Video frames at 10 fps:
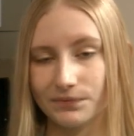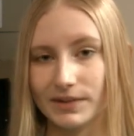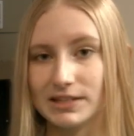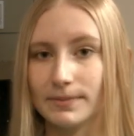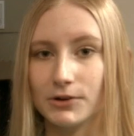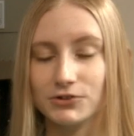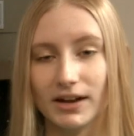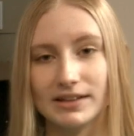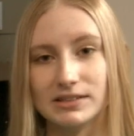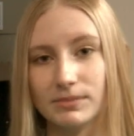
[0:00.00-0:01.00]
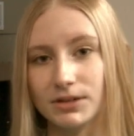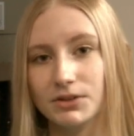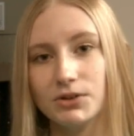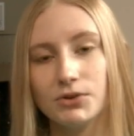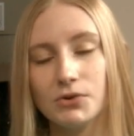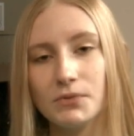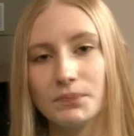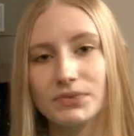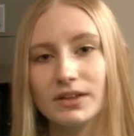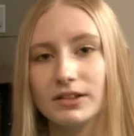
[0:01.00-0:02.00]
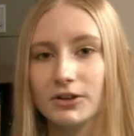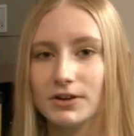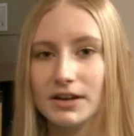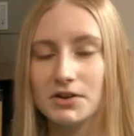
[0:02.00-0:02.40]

It's about trying something new, learning